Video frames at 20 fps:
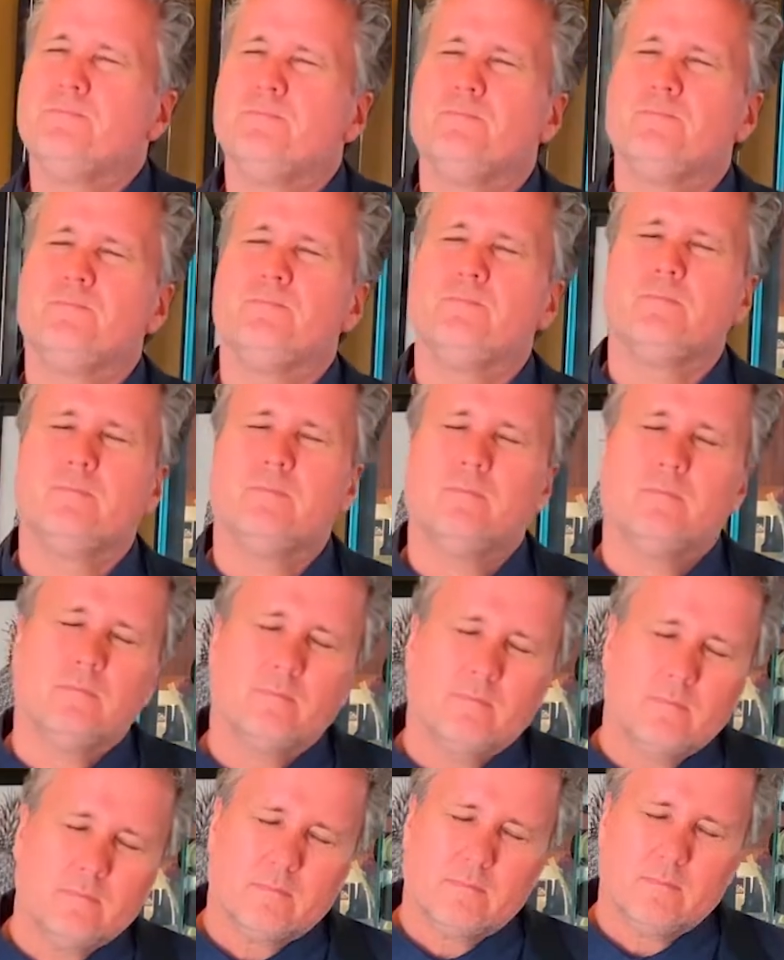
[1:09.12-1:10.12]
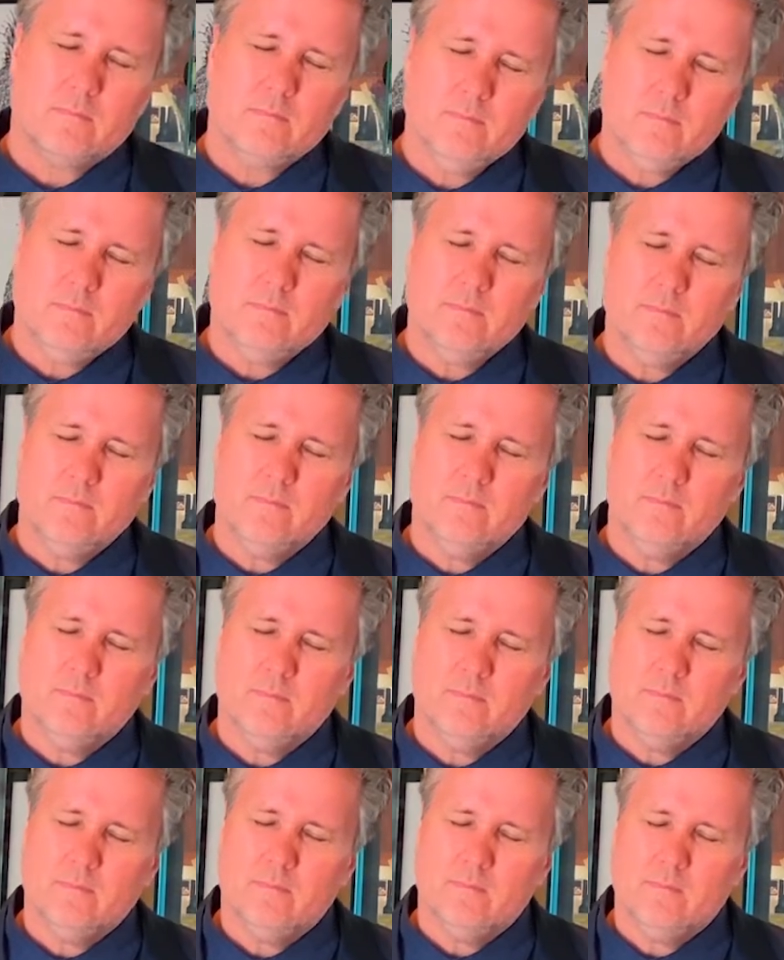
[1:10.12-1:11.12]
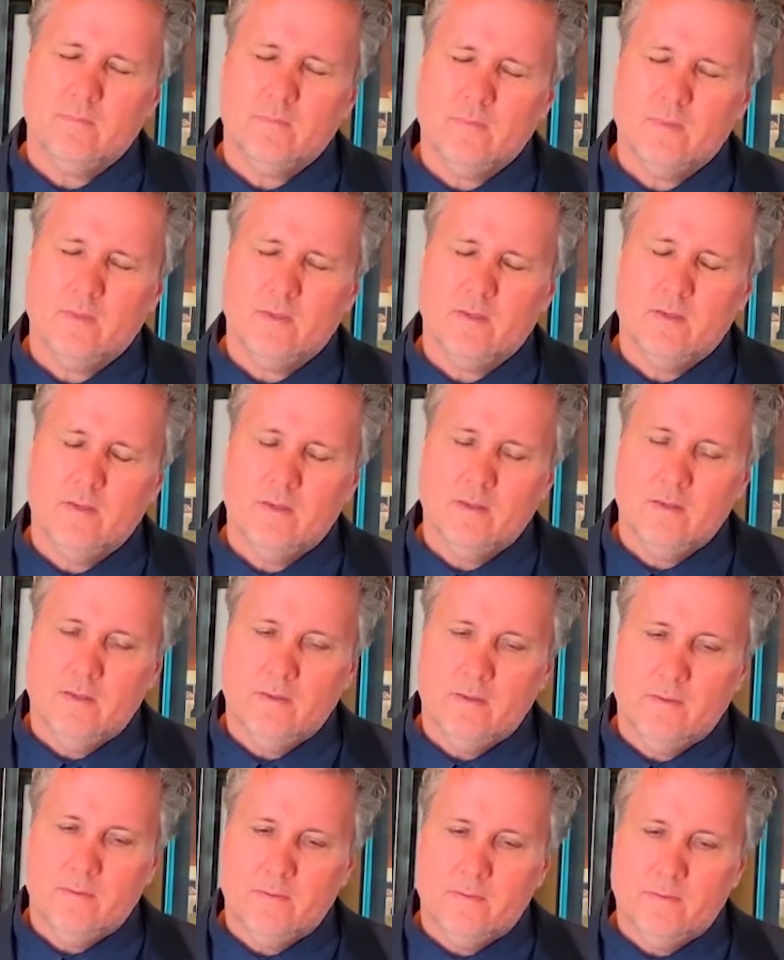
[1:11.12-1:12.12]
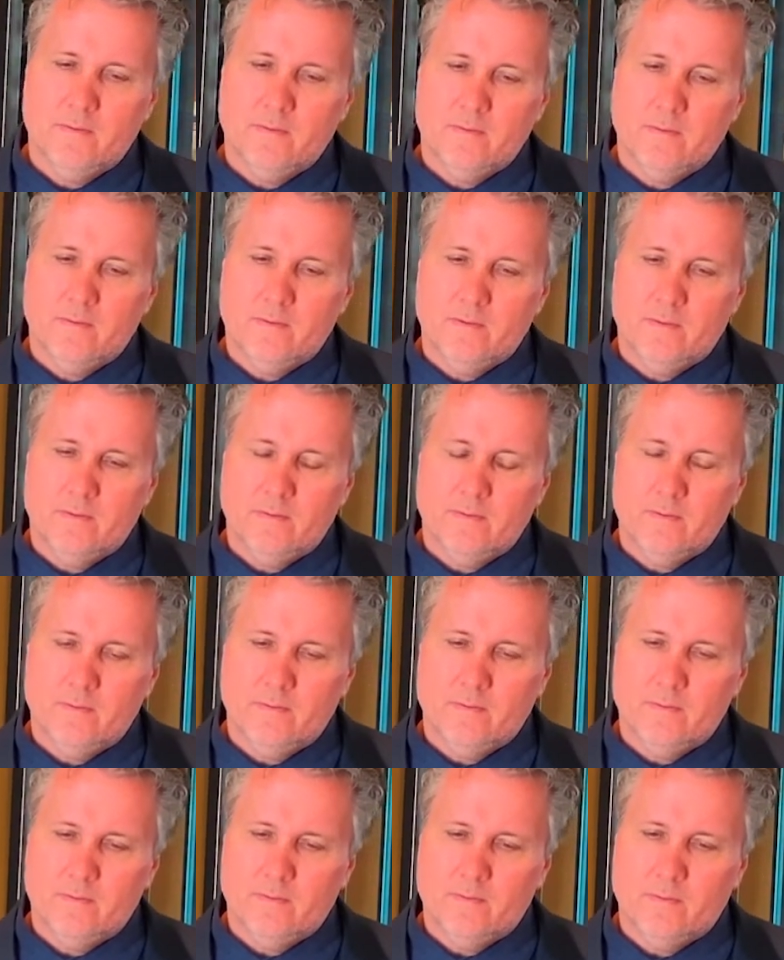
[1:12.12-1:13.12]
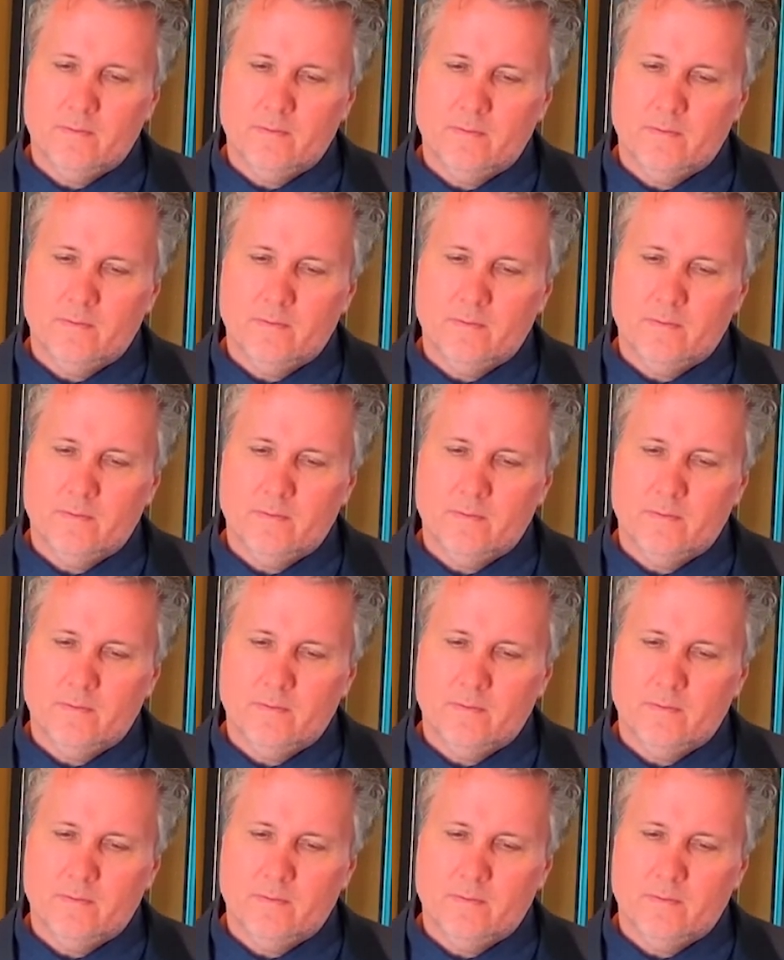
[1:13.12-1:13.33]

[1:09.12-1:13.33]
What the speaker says: Nobody speaks.